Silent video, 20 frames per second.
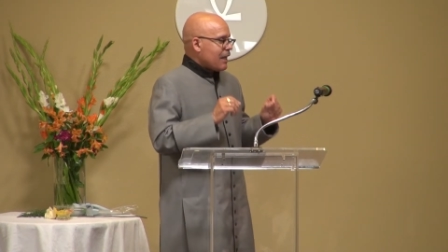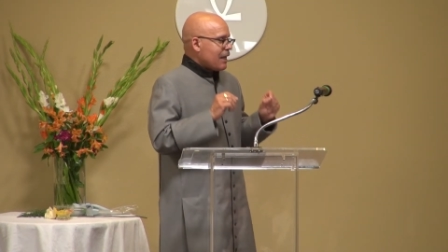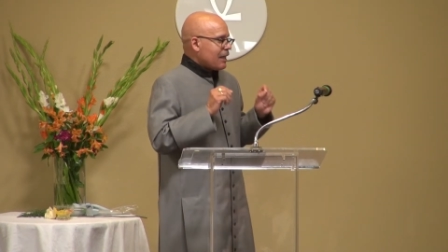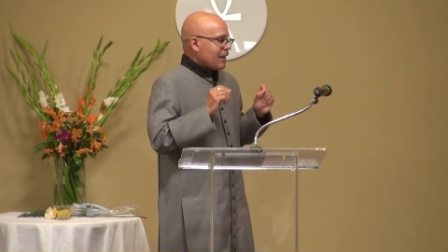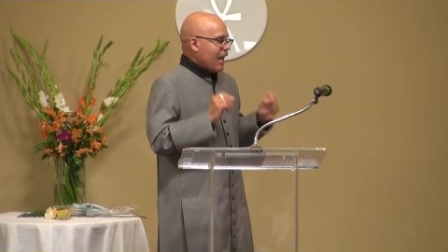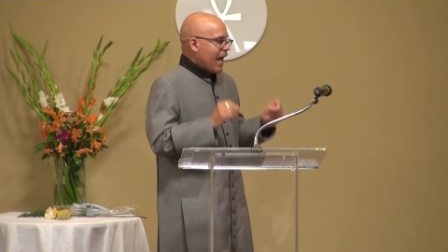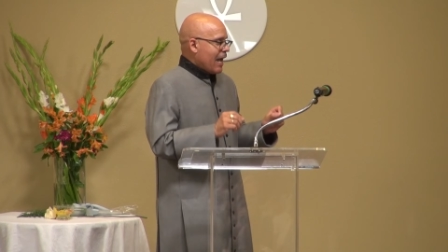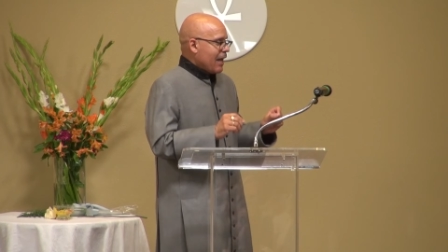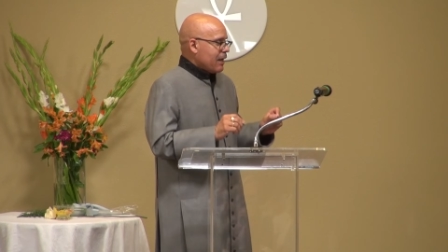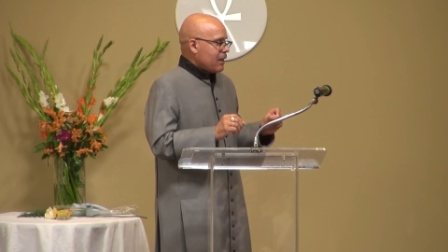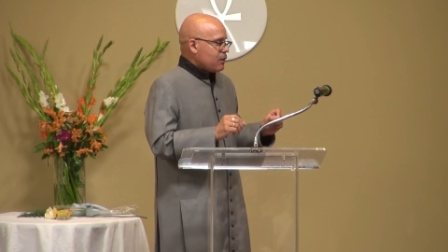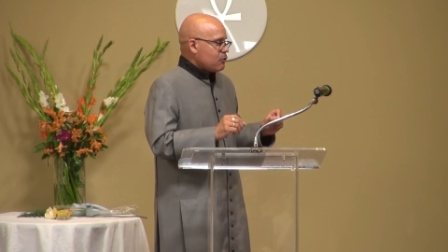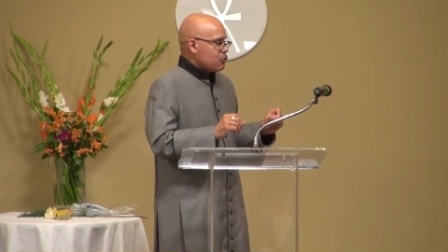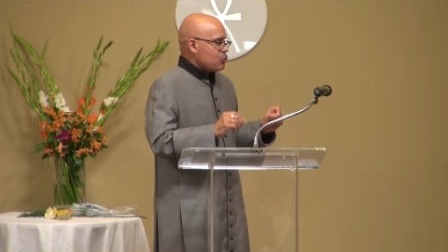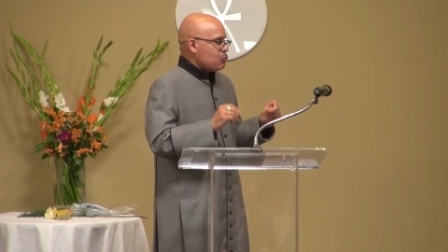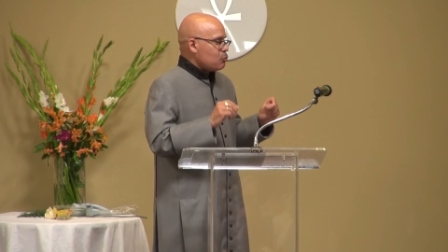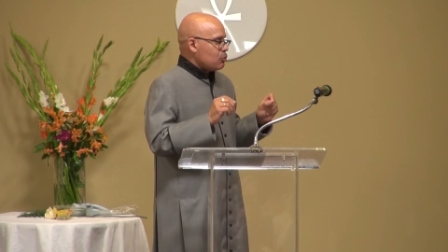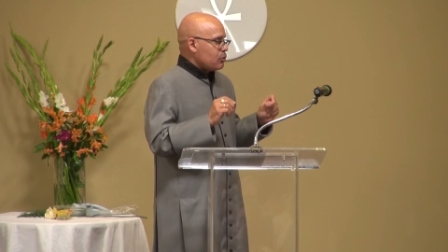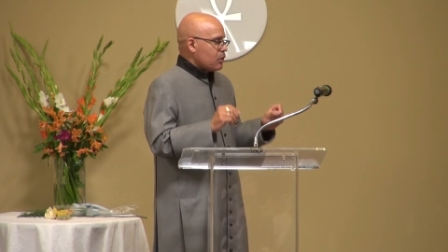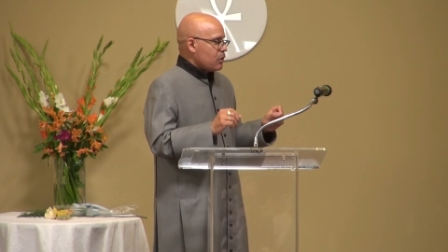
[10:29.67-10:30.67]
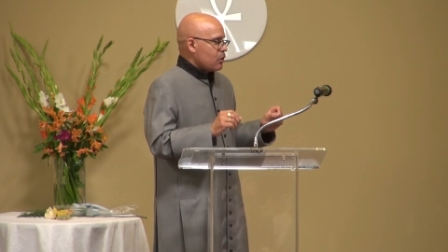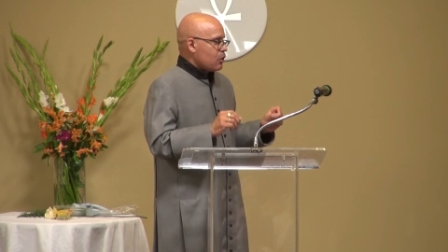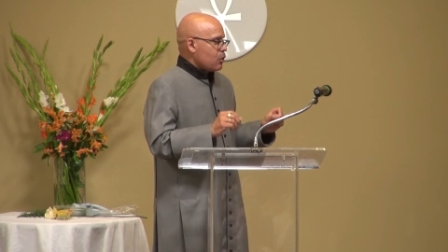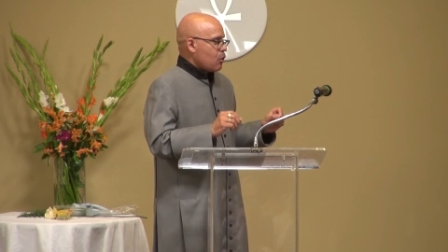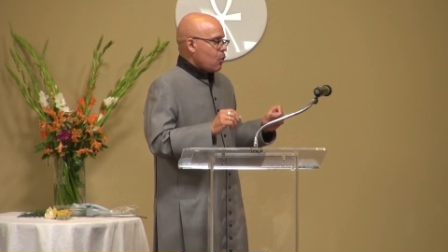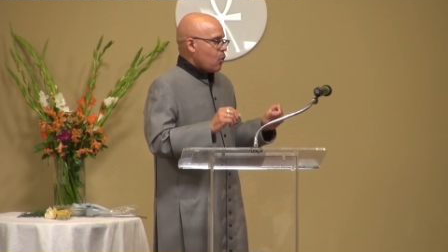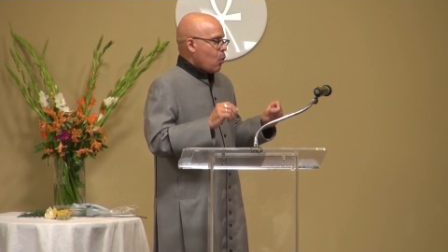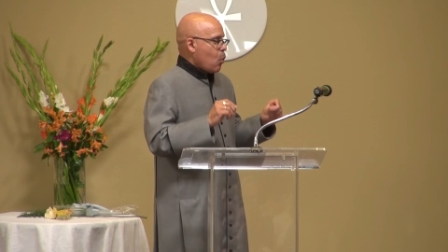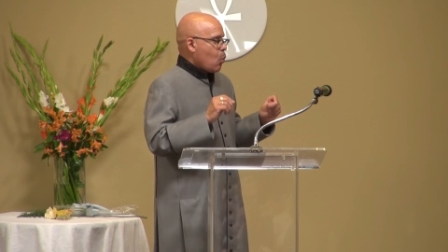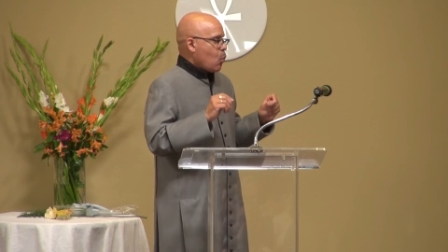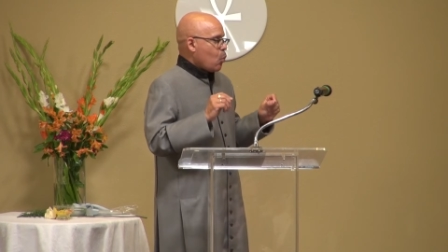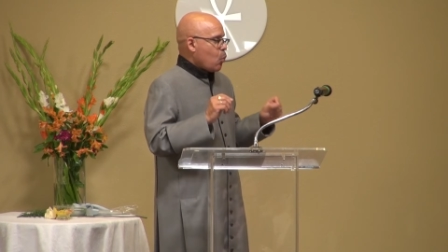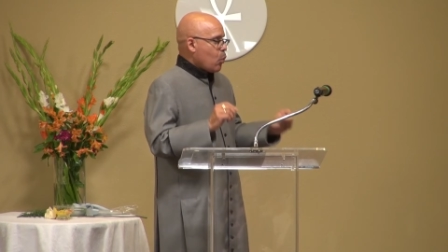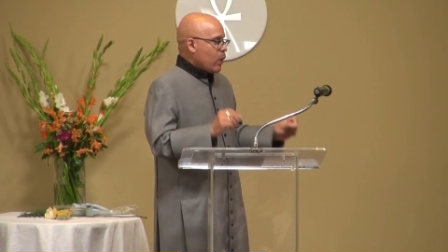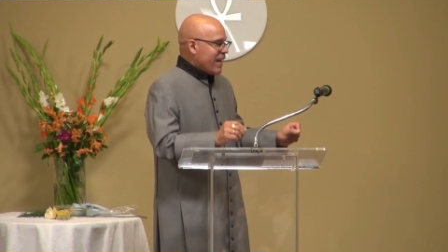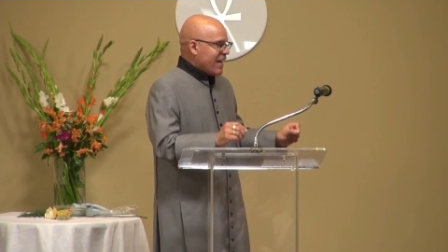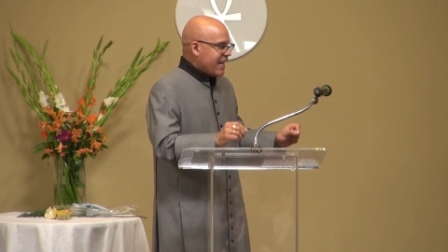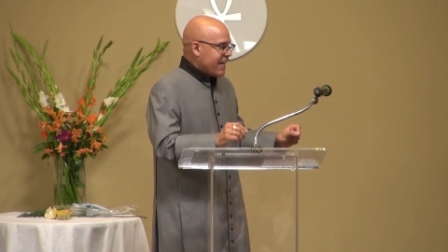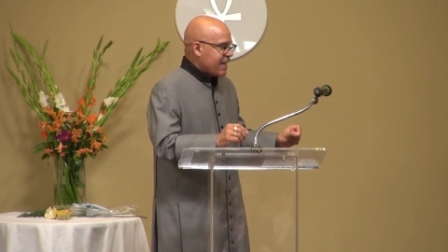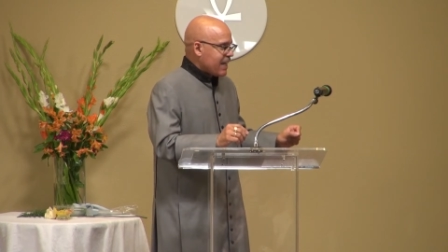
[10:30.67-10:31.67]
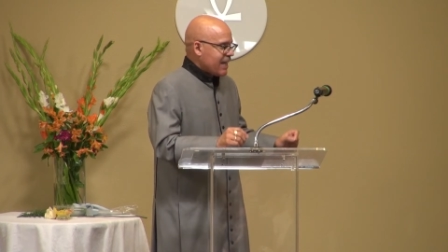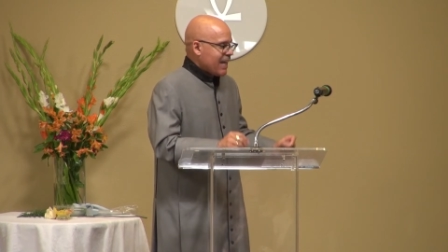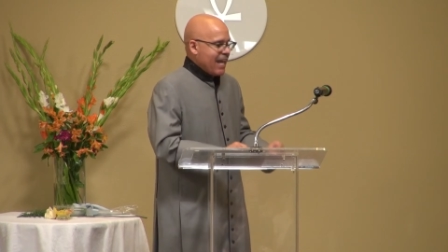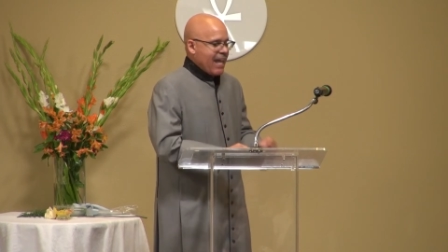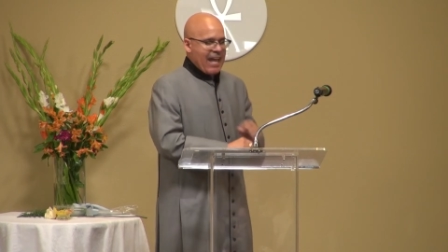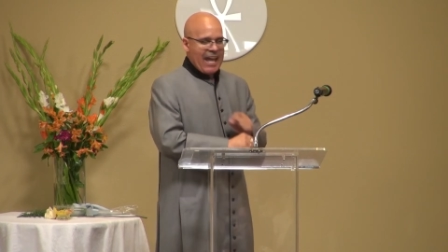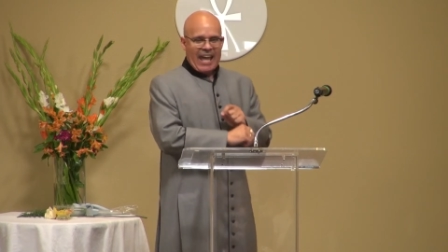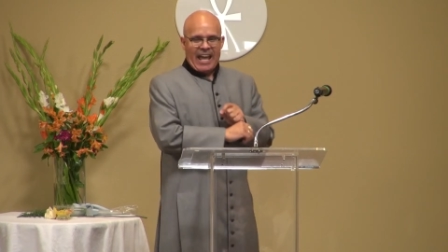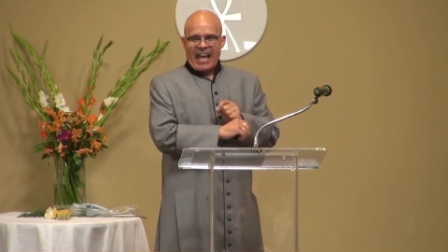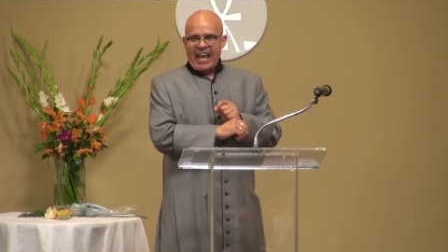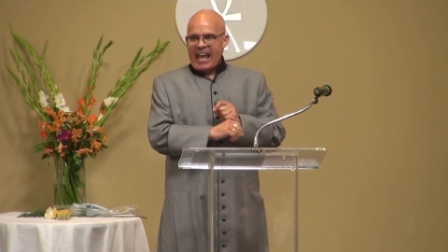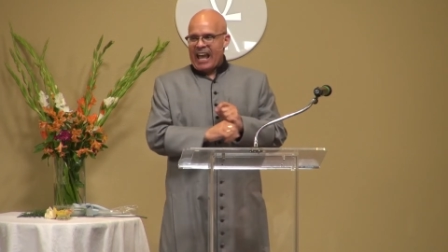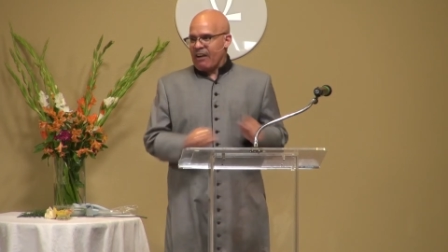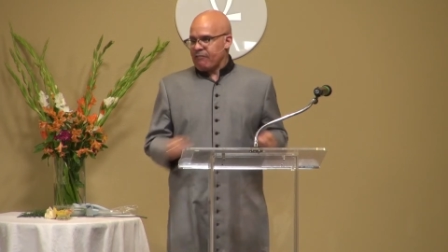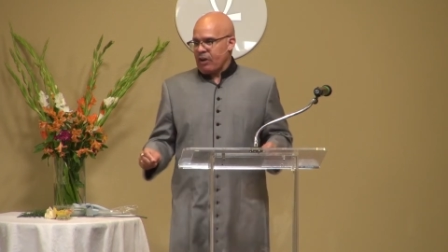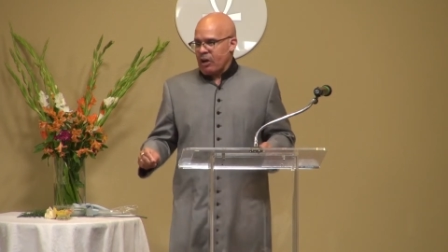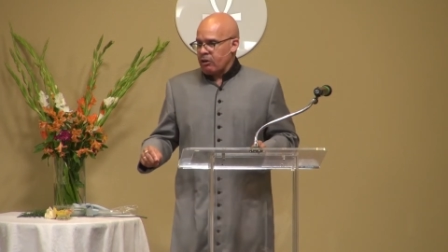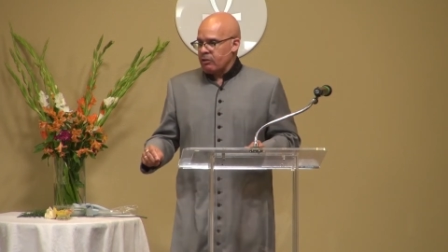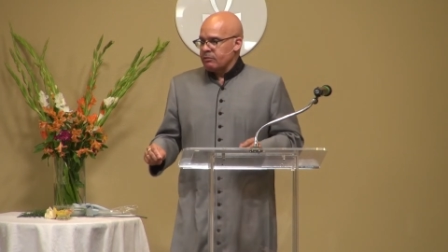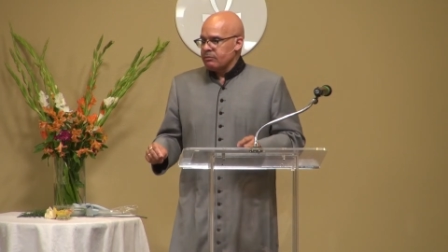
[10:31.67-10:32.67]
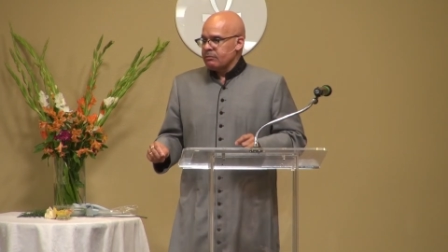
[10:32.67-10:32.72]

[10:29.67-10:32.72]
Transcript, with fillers: like to look weak, ever.